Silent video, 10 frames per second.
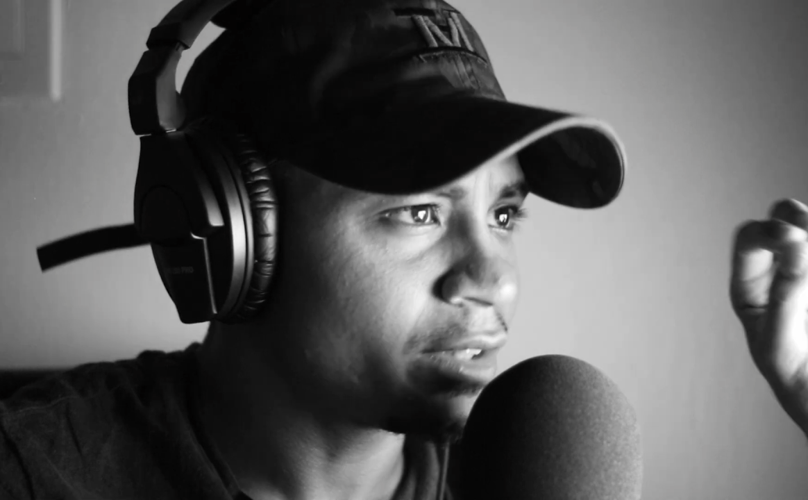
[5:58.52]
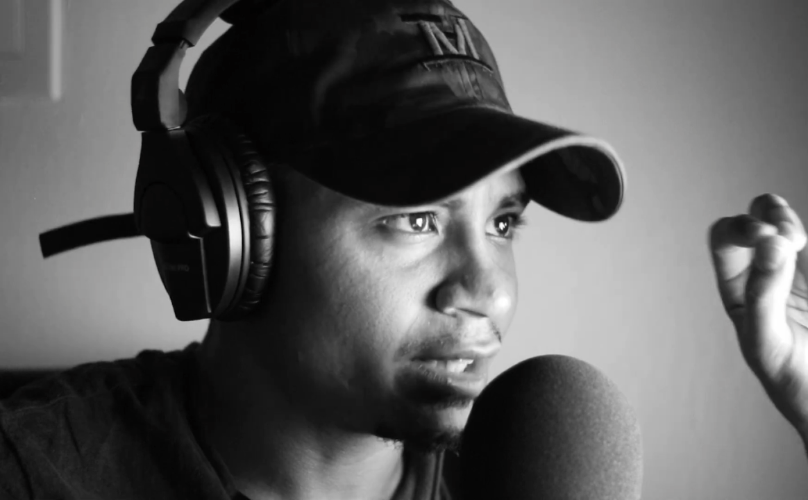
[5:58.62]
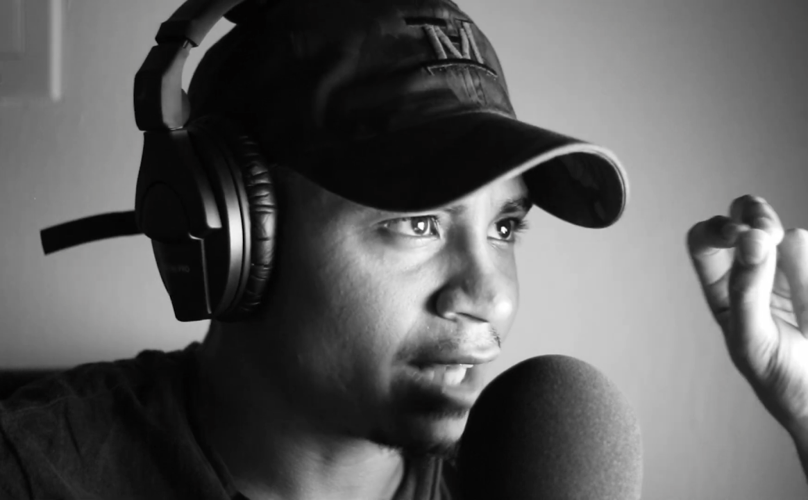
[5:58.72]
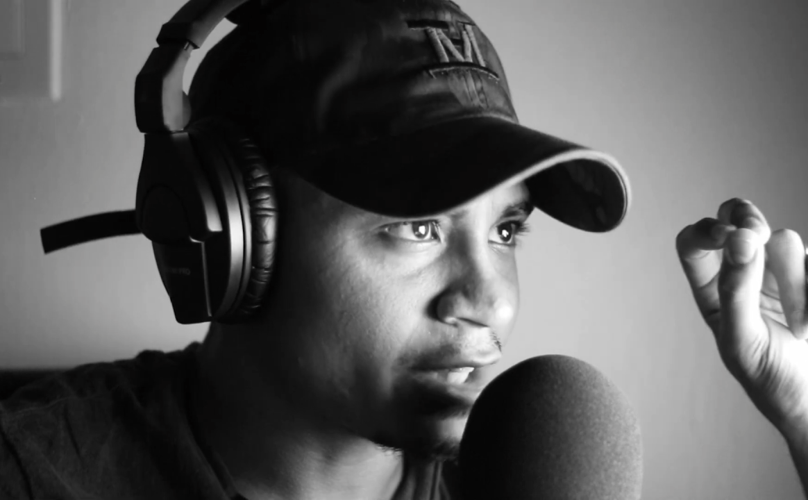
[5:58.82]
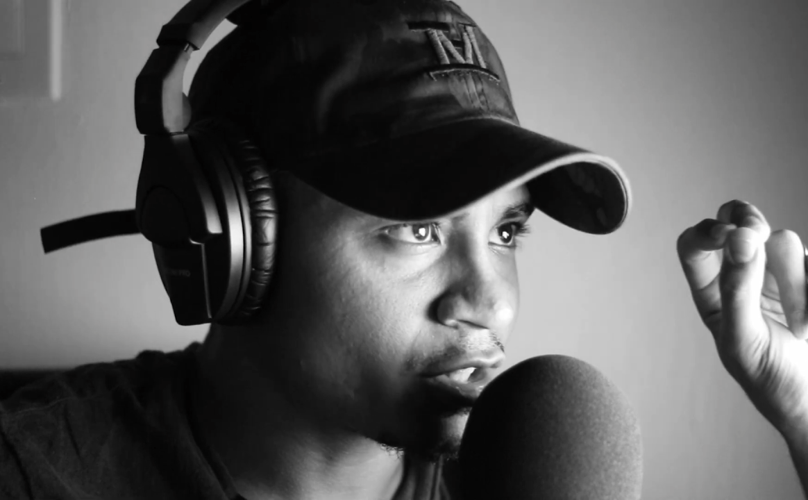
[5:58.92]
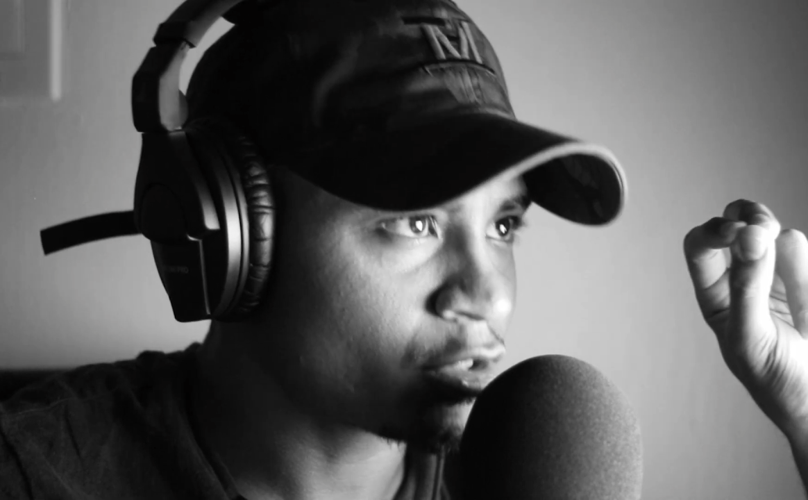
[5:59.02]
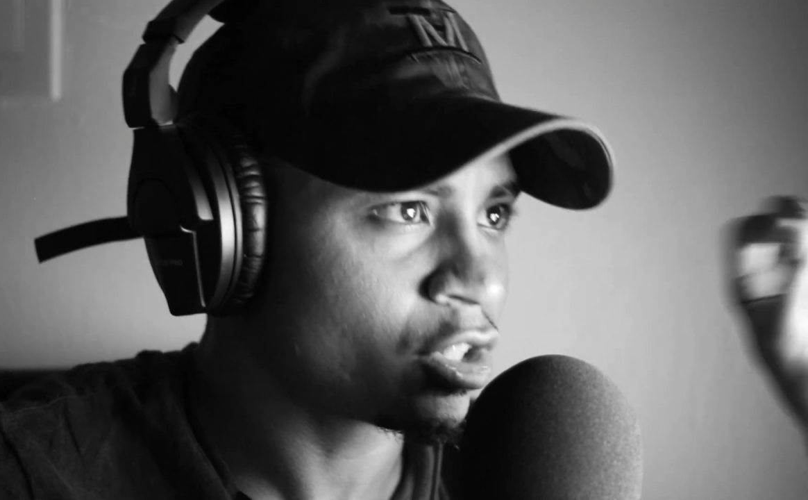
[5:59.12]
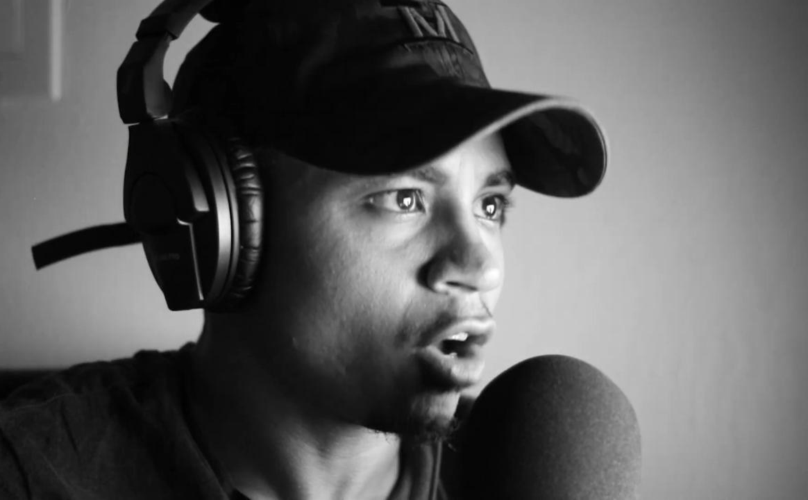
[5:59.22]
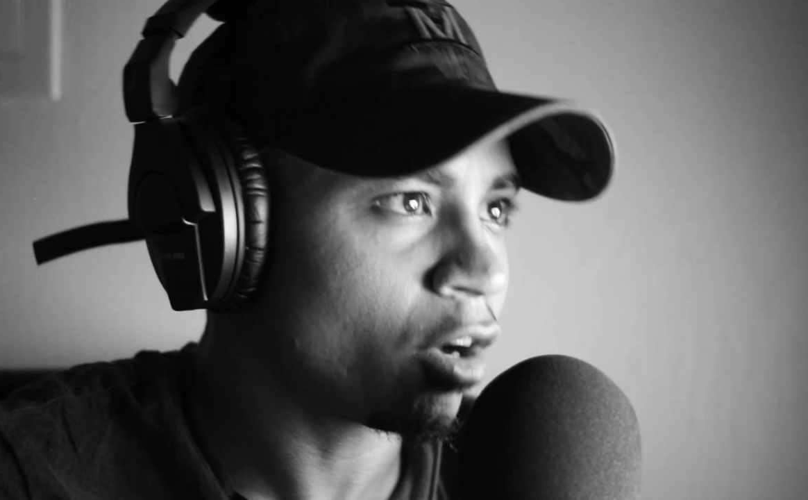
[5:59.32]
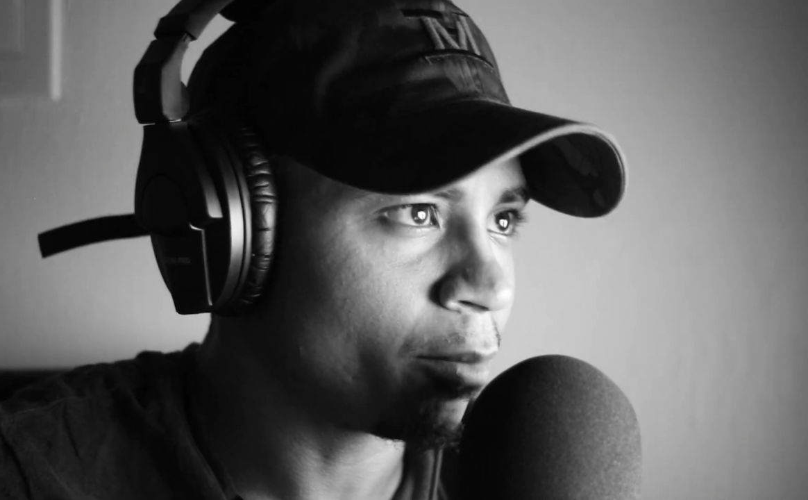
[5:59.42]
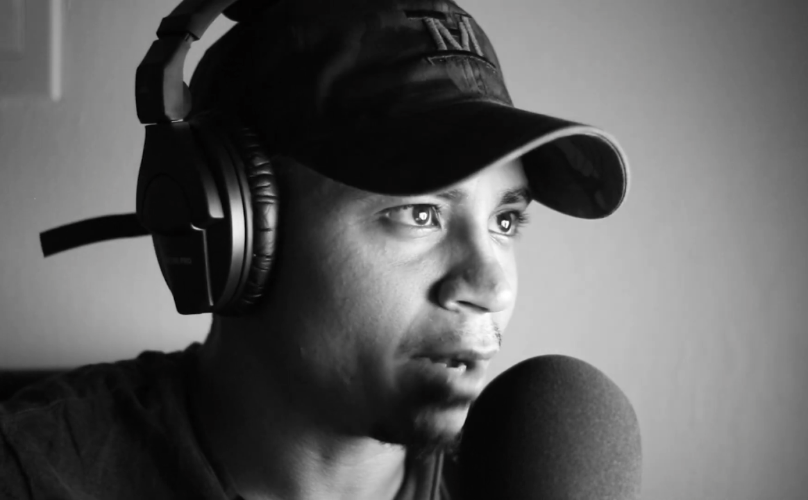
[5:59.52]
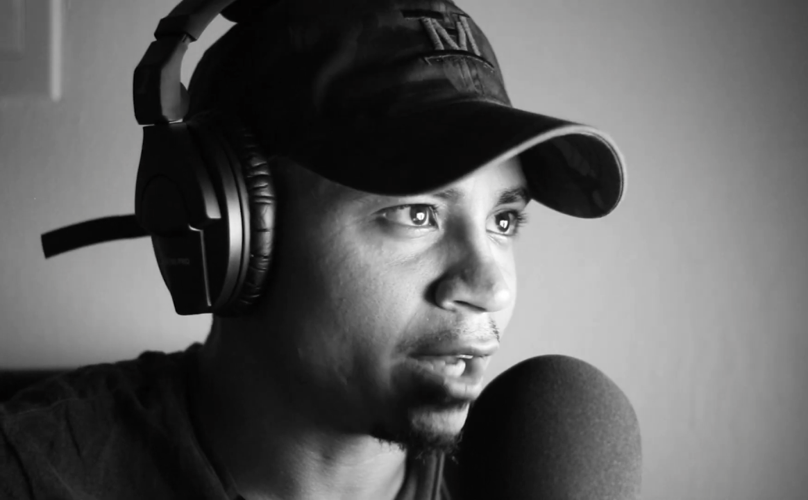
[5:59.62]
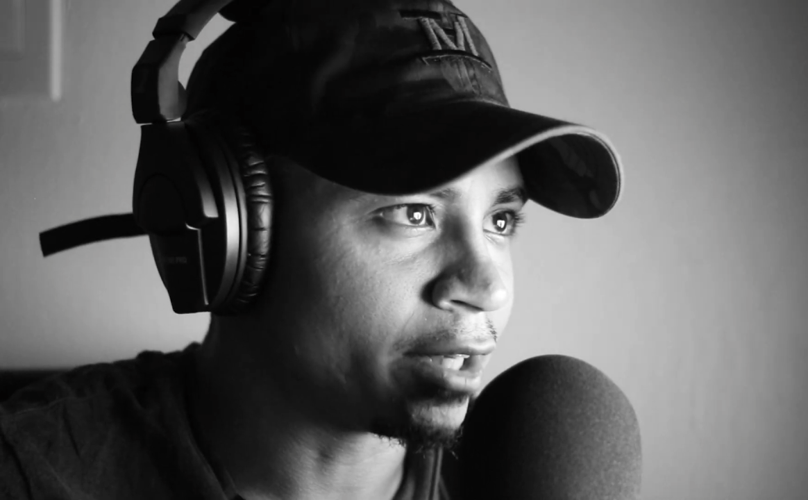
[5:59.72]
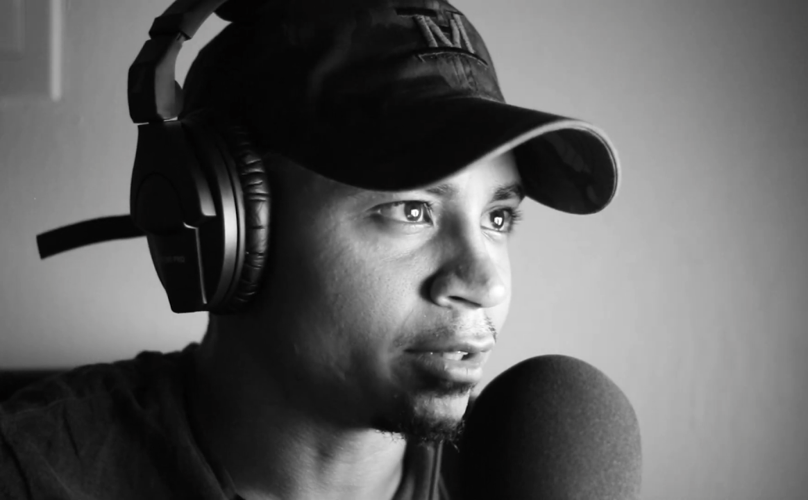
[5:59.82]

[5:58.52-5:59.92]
to not just talk about